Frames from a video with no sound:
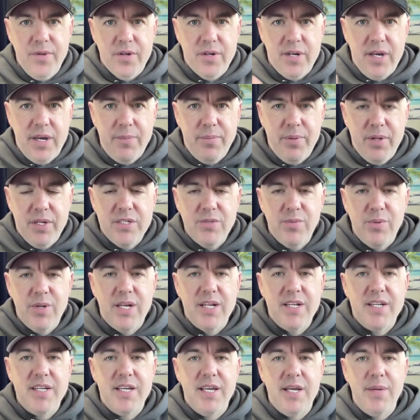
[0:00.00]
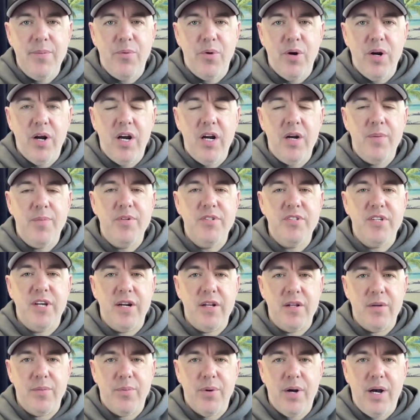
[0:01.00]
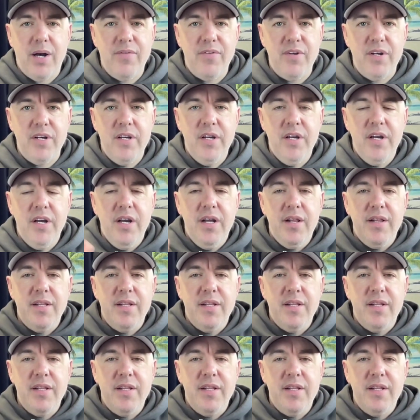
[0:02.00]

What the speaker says: Okay. Plus, we get to keep 100% of the profit.